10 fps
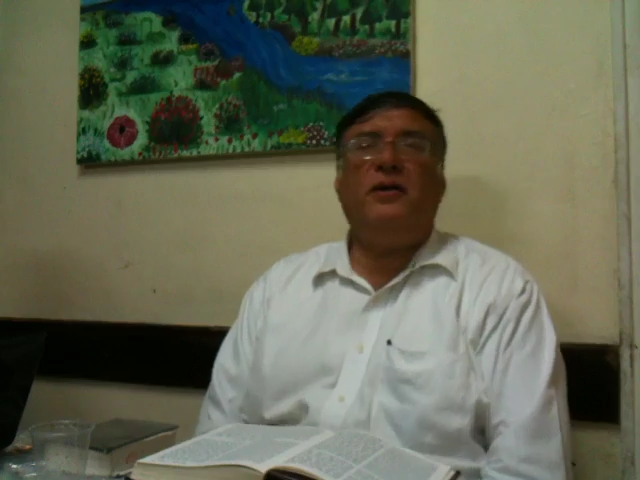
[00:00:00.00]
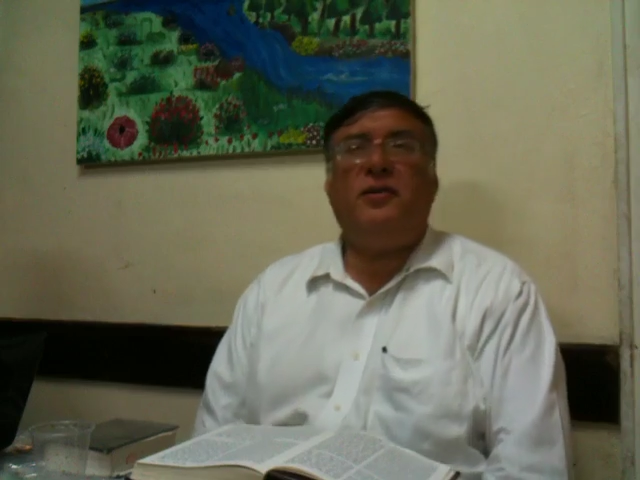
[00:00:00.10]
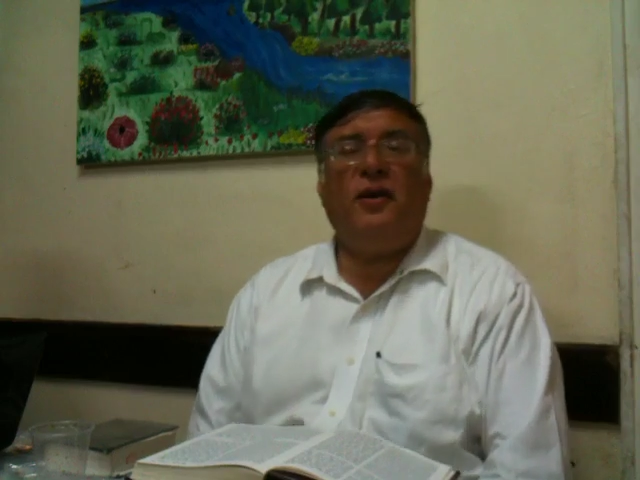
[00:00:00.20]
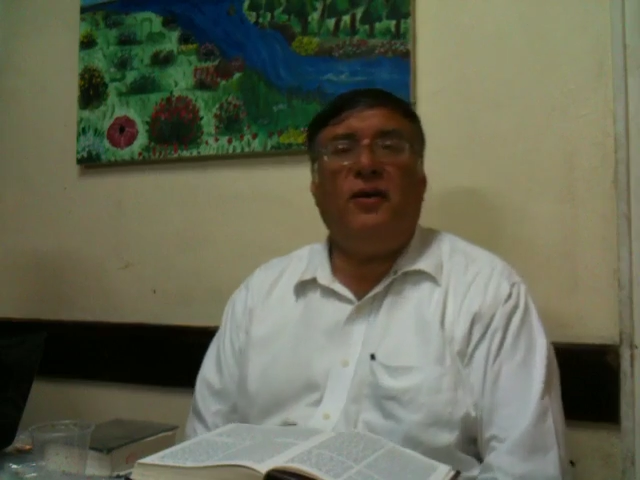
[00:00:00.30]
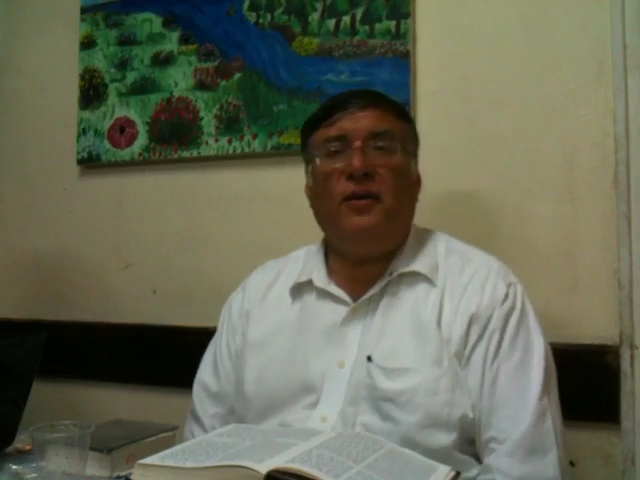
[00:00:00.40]

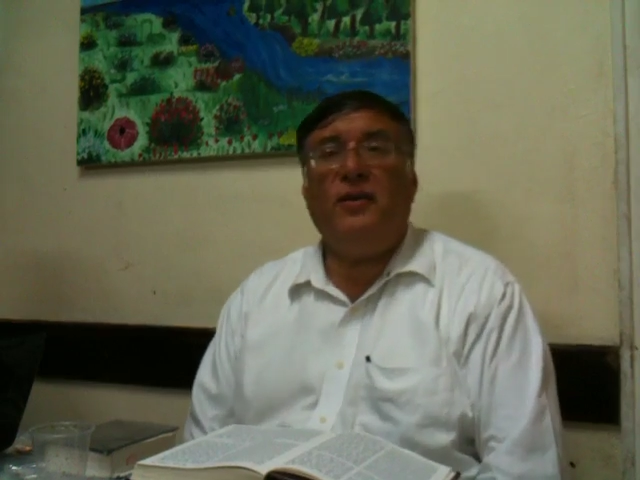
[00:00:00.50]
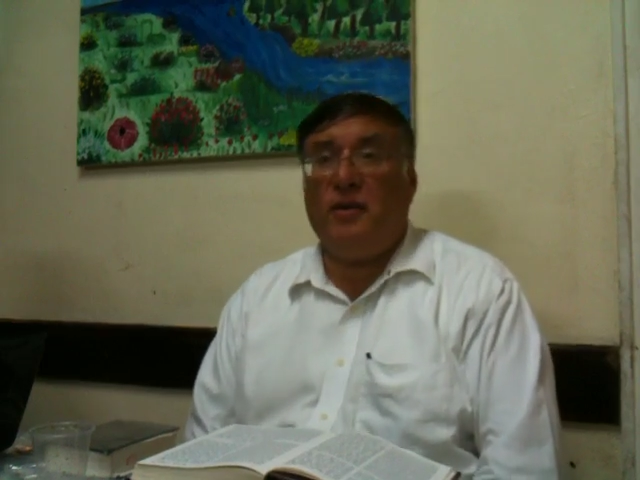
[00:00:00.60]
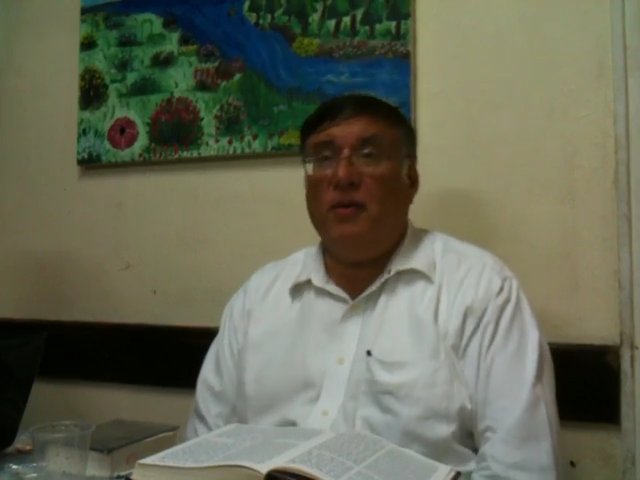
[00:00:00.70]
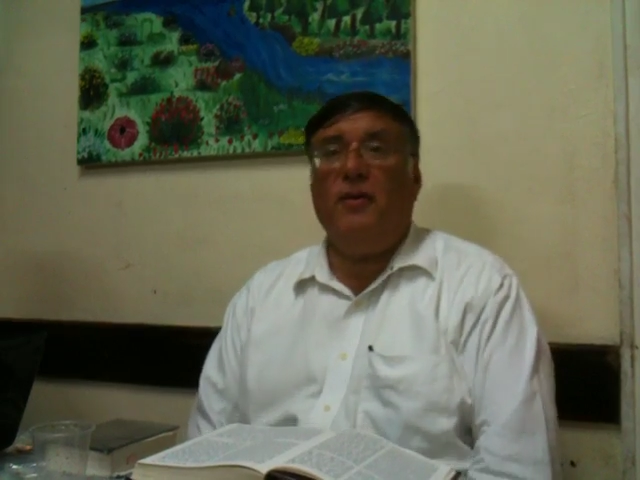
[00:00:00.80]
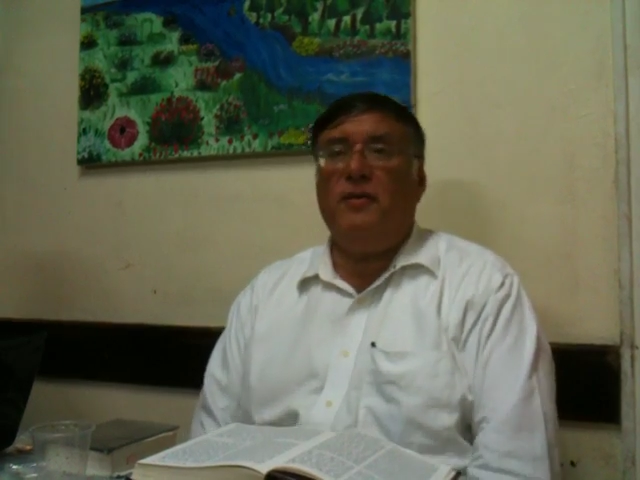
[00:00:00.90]
told
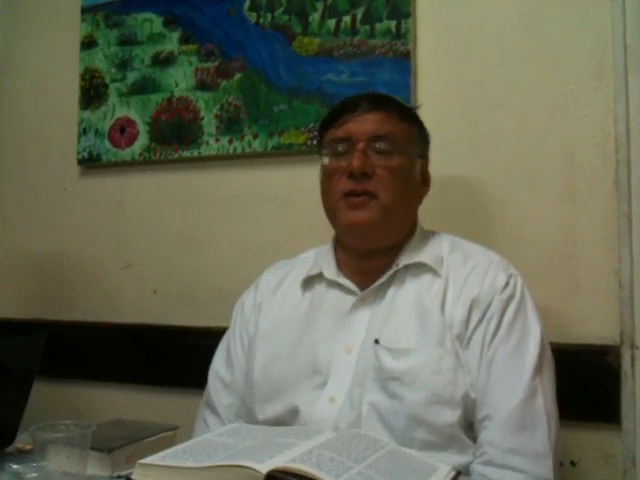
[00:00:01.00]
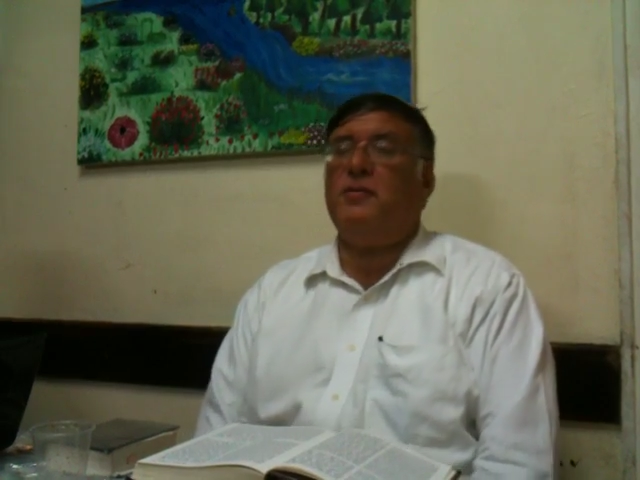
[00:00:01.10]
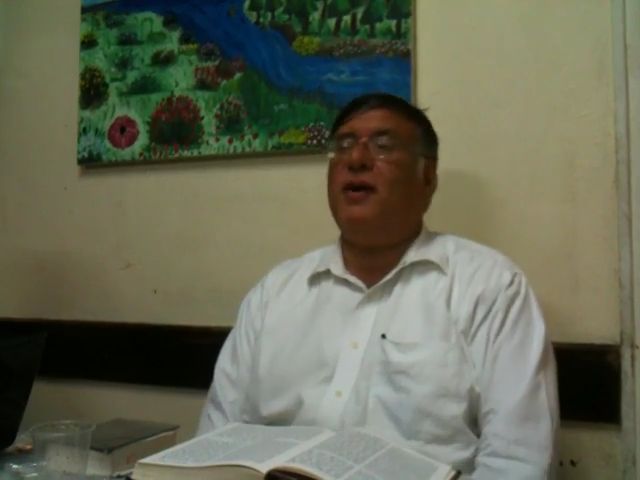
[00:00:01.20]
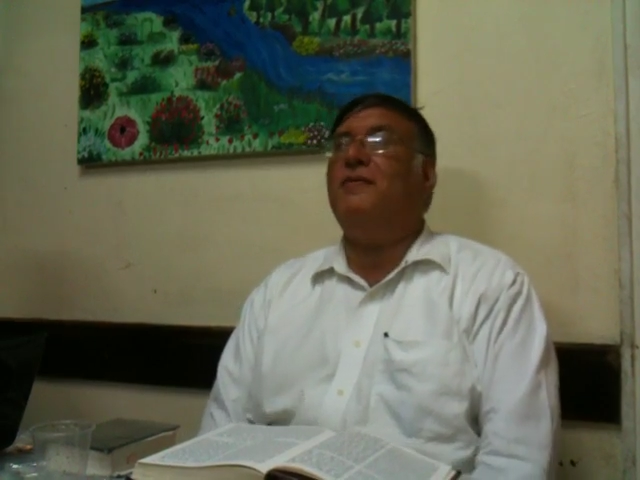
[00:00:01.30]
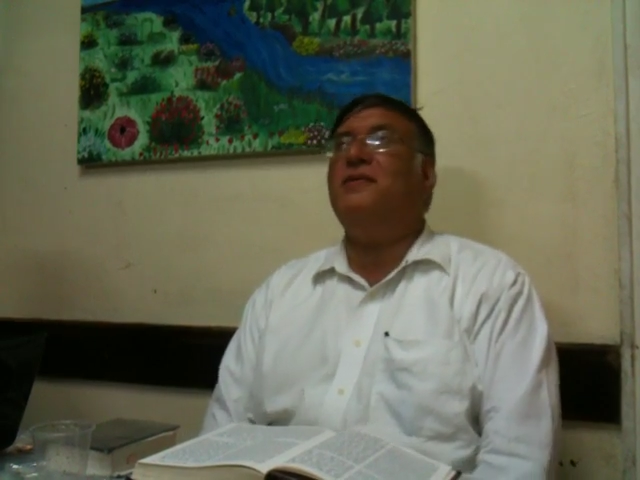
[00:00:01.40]
in all of these
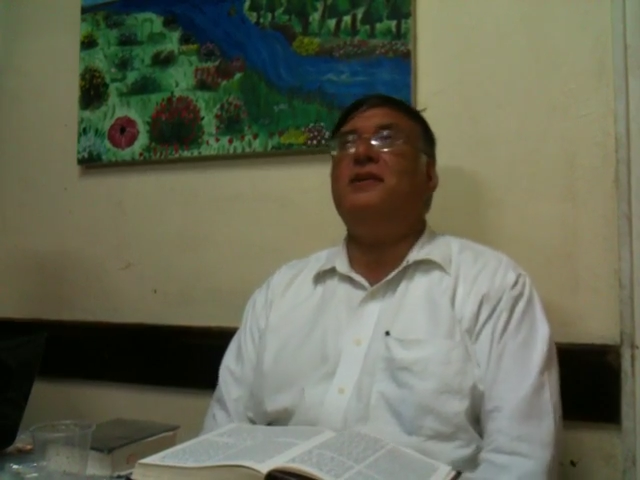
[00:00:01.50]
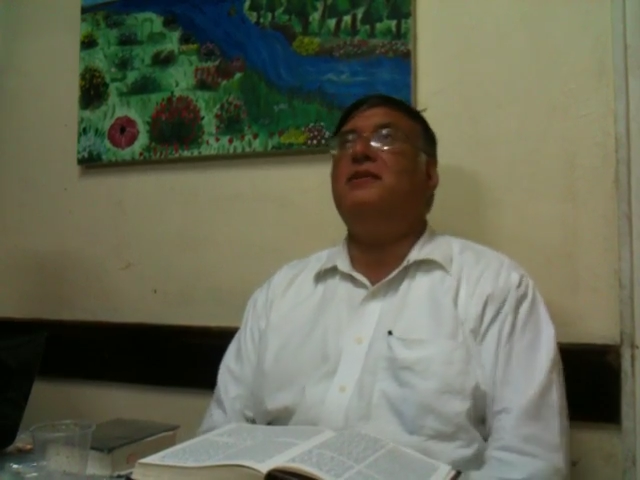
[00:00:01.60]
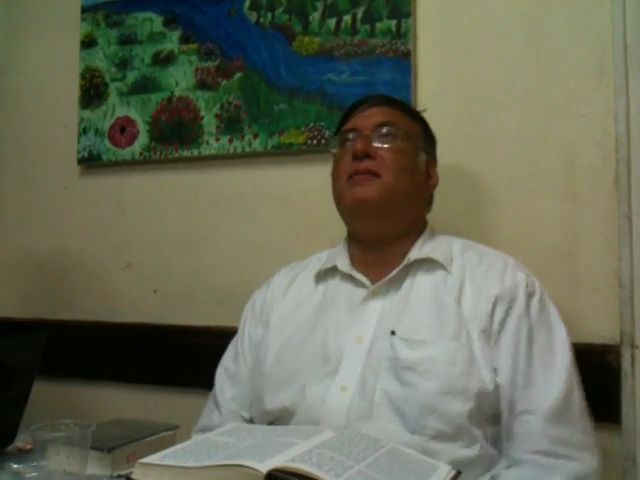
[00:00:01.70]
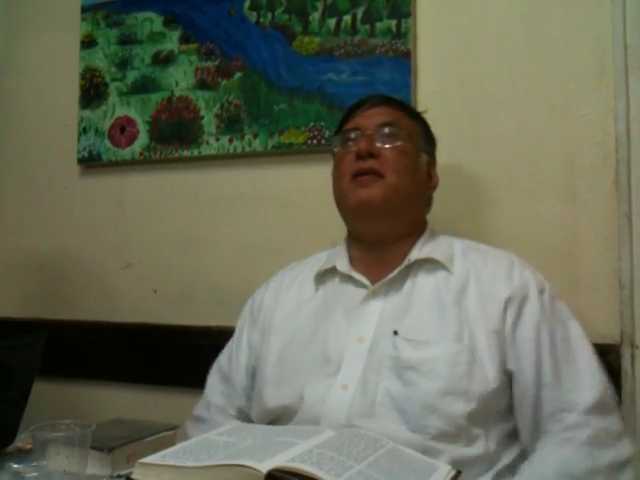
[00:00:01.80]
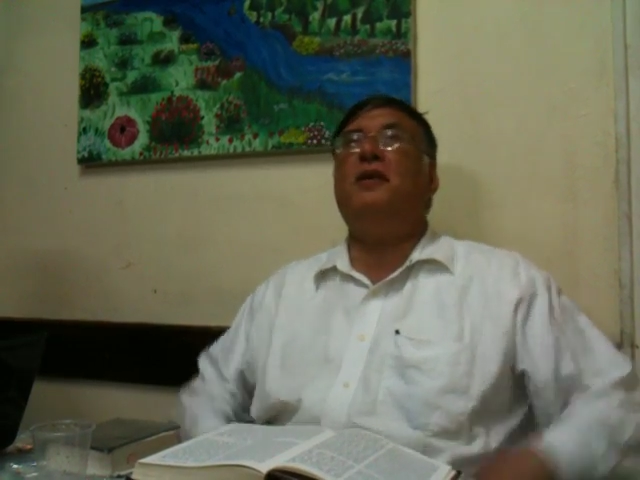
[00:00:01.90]

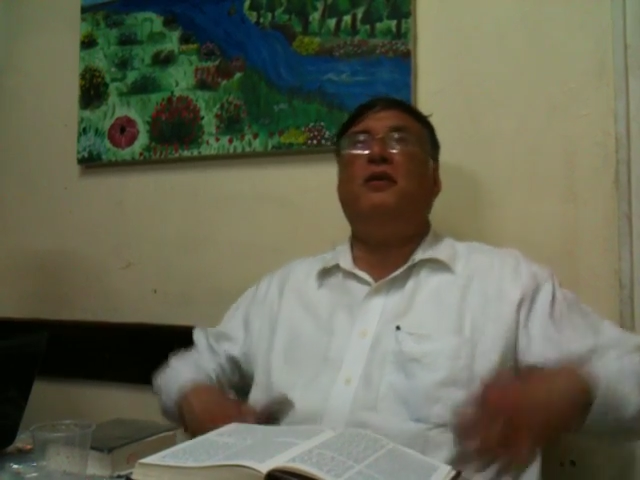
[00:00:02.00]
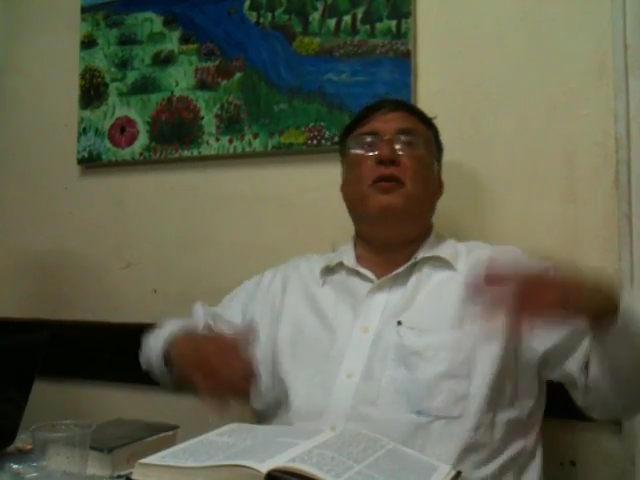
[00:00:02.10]
prophecies about the